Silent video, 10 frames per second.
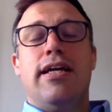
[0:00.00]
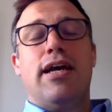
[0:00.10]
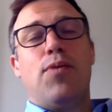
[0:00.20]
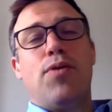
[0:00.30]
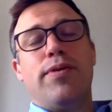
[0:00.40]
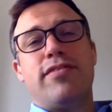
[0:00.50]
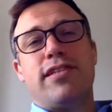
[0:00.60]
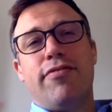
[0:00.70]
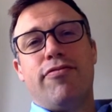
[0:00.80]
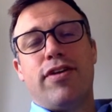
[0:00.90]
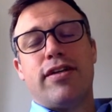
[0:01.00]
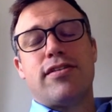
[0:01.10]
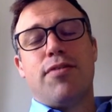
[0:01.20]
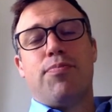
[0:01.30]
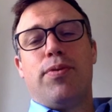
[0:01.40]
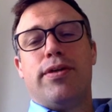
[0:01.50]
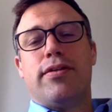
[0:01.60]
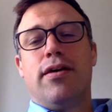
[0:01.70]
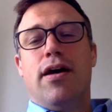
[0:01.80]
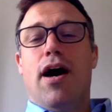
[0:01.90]
Now, what we've seen, for example,
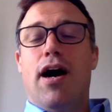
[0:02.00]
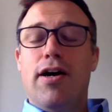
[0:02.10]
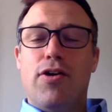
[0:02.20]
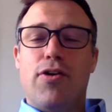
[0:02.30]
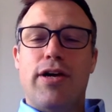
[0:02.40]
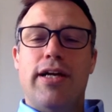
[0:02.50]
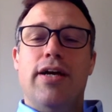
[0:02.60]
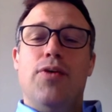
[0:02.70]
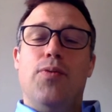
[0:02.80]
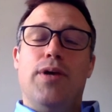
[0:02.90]
with Hungary,